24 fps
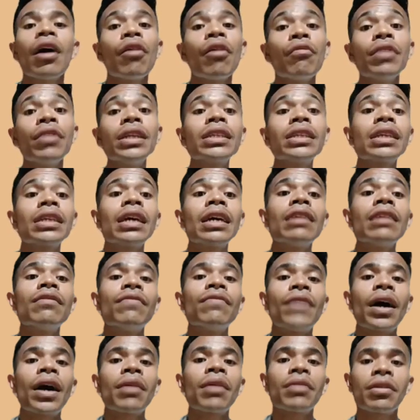which can
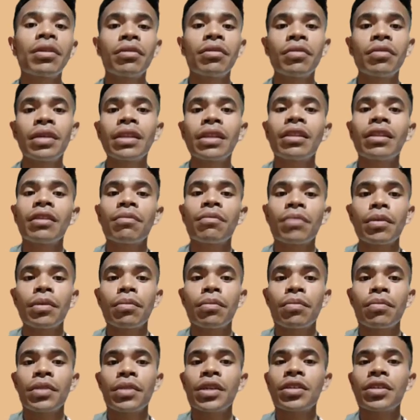vary greatly
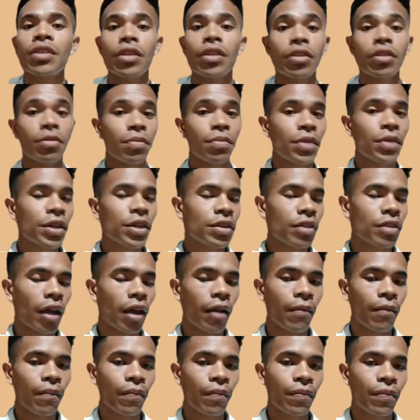from person to
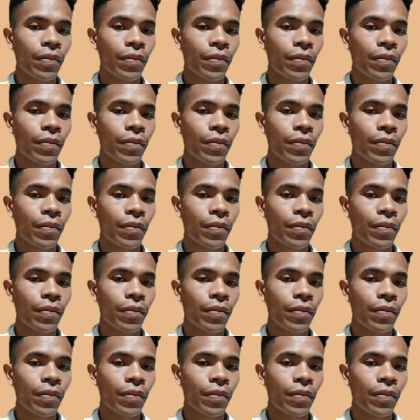person.